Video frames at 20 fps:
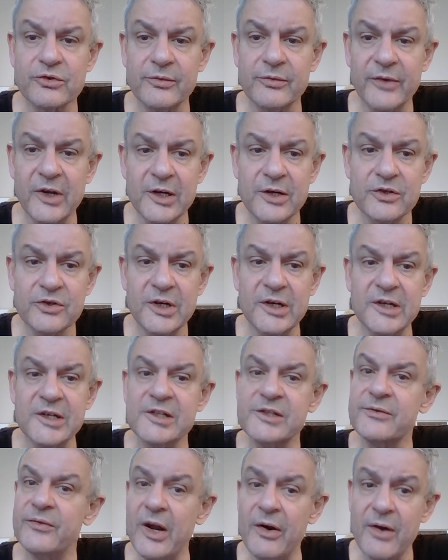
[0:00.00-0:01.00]
of energy
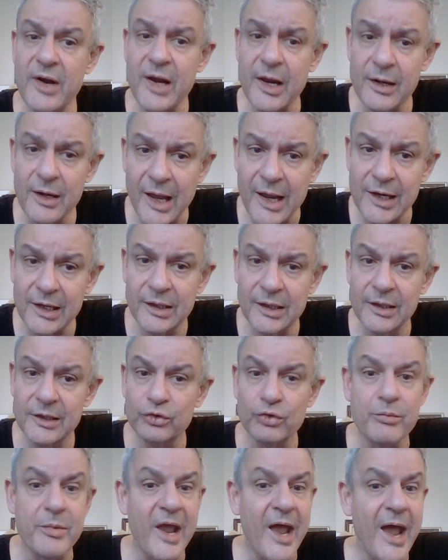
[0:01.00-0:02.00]
is very unlikely
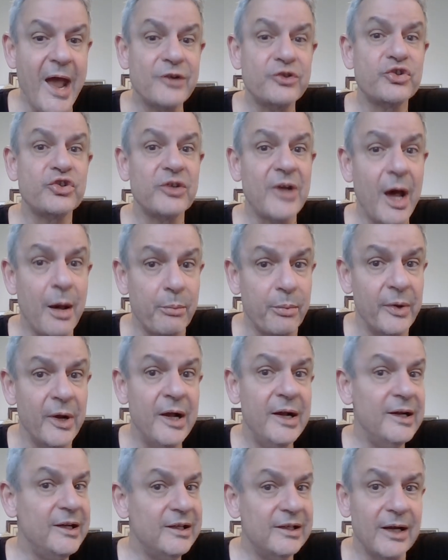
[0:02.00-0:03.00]
to be hatched up
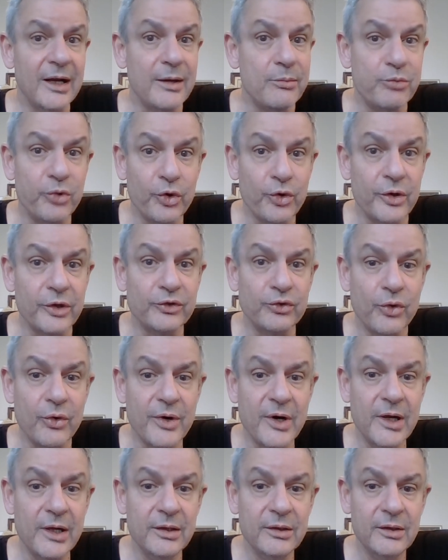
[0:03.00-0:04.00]
in a
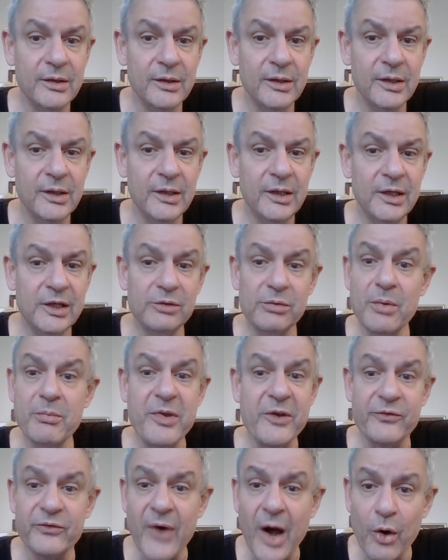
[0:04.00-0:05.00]
laboratory. It will
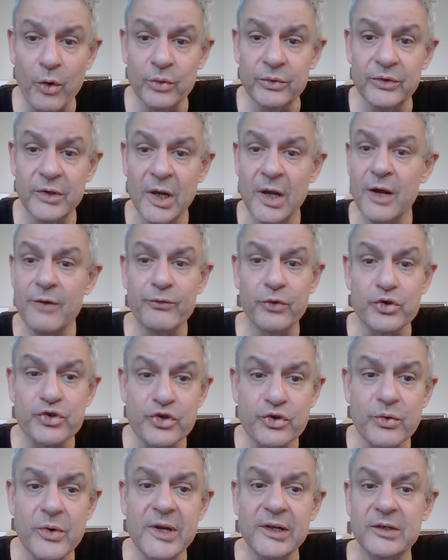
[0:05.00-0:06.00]
be found
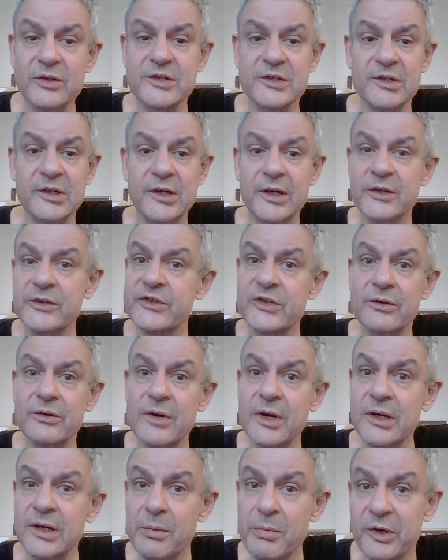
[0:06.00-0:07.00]
fortuitously and
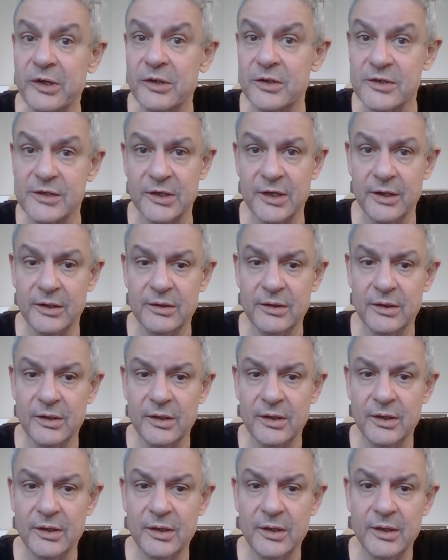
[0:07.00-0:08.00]
serendipitously.
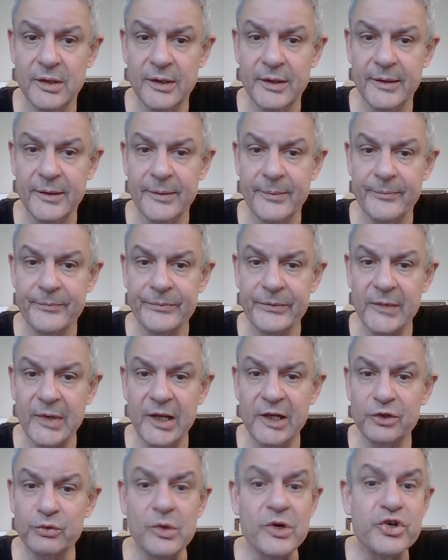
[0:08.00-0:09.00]

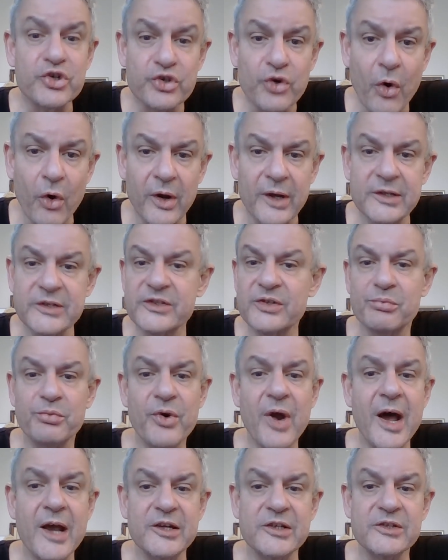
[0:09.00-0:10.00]
It will shock and
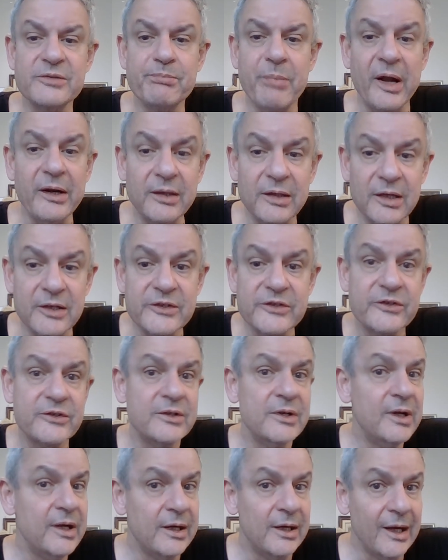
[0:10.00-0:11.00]
surprise pundits
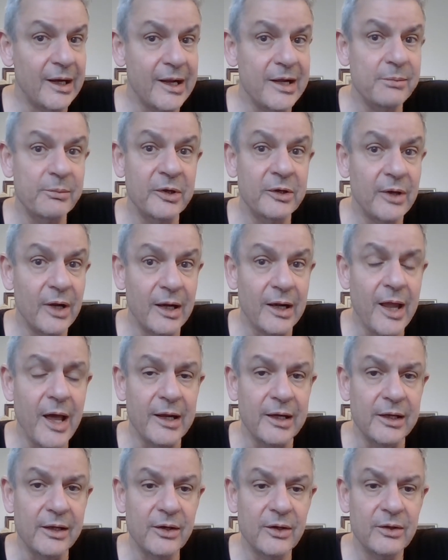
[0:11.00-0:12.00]
and laymen
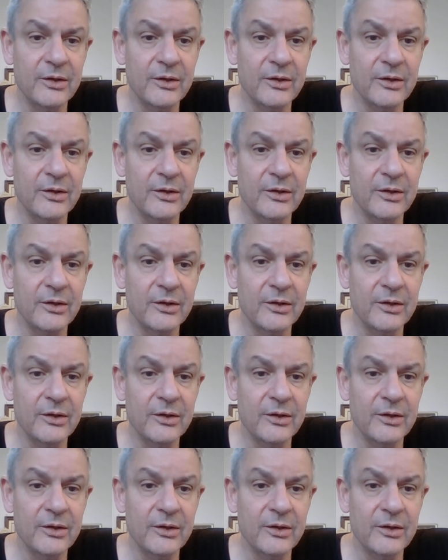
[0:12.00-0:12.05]
alike,